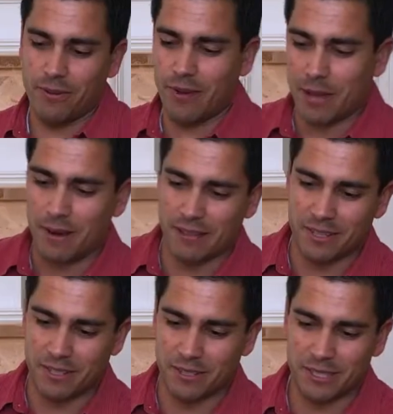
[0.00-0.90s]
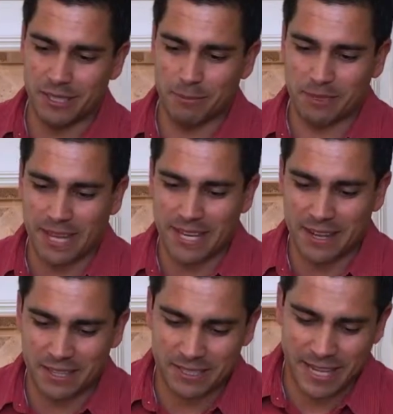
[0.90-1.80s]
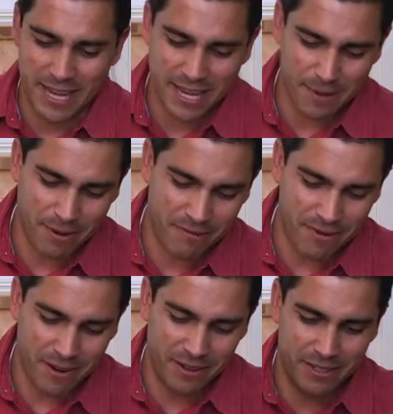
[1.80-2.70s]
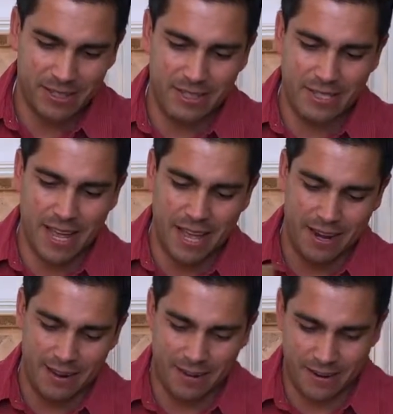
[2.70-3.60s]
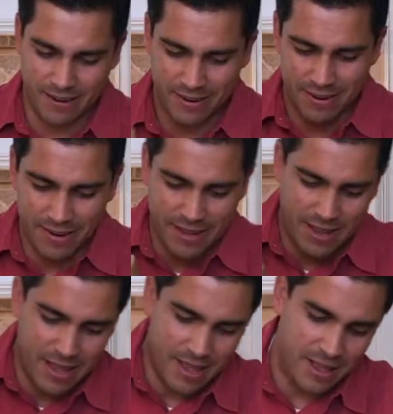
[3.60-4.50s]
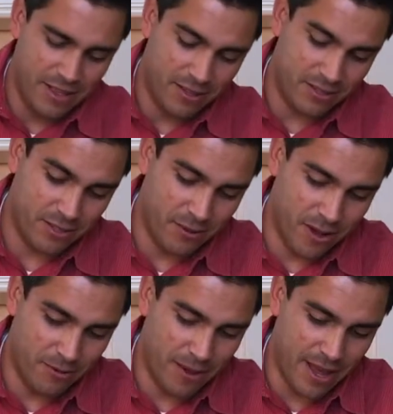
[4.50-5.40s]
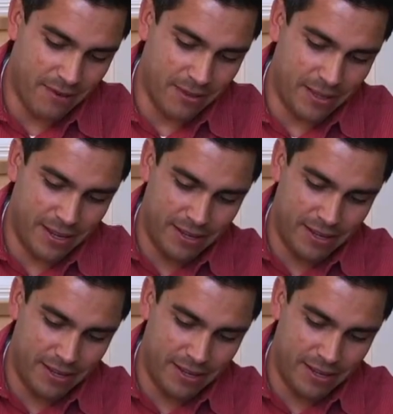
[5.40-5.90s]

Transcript: I'm going to have to turn this upside down because I can't get my fingers in the side here. Let's go all the way out with it.